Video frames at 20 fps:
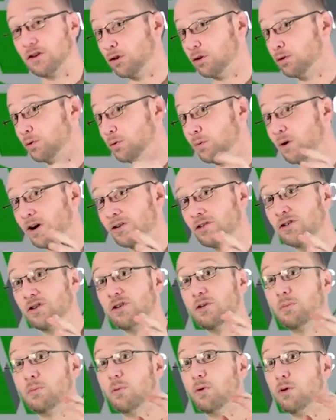you
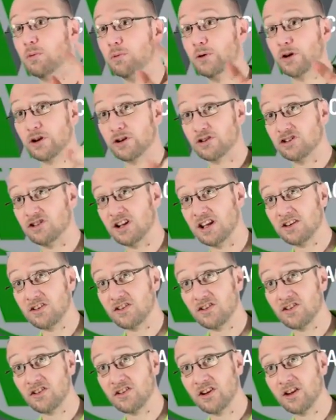want more
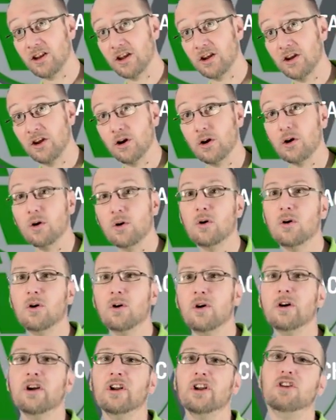worksheets
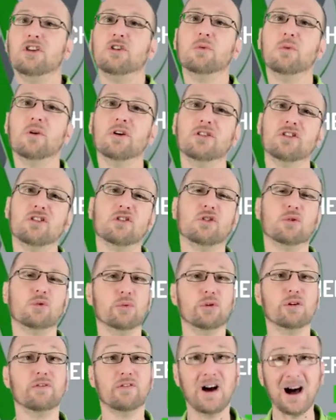or you want to
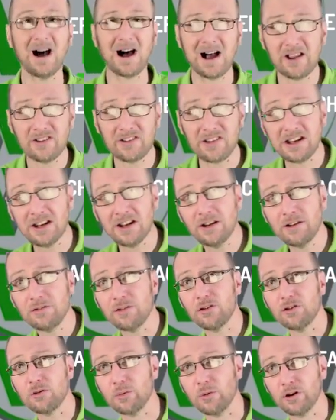revise any of
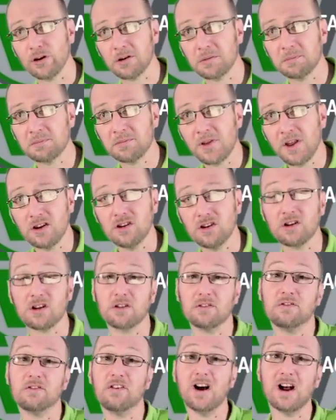this work, you
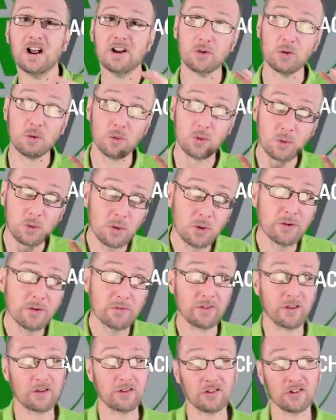can find all
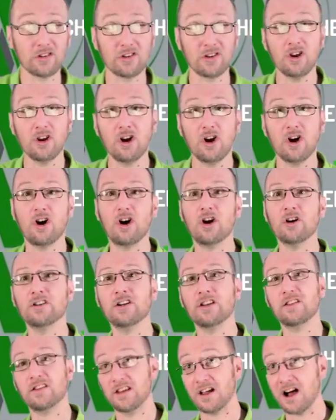of this
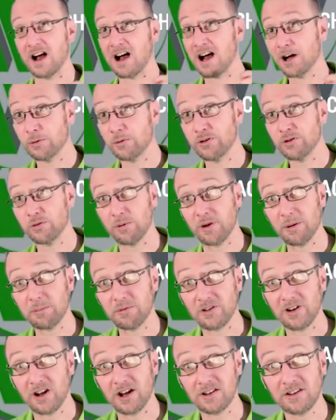on the iWiz
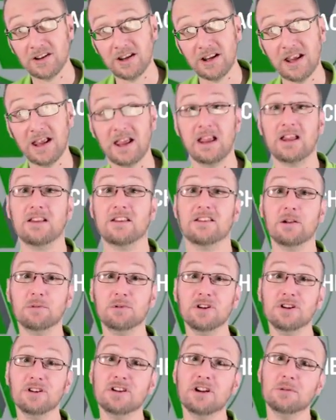website at
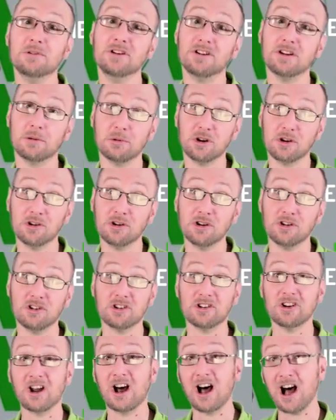
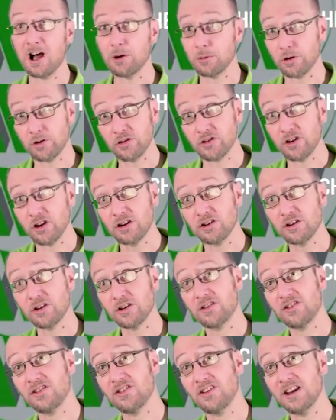
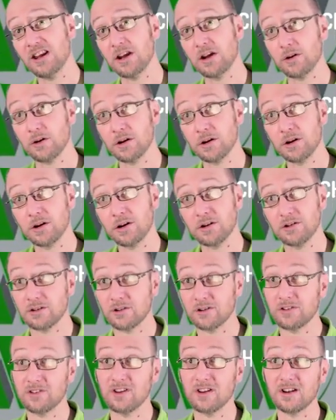
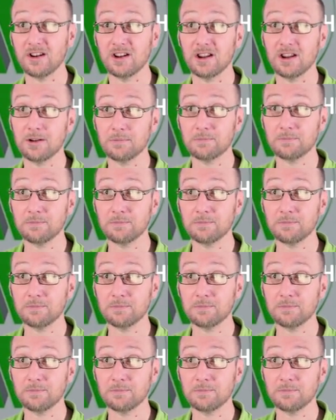www.iwiz.co.za.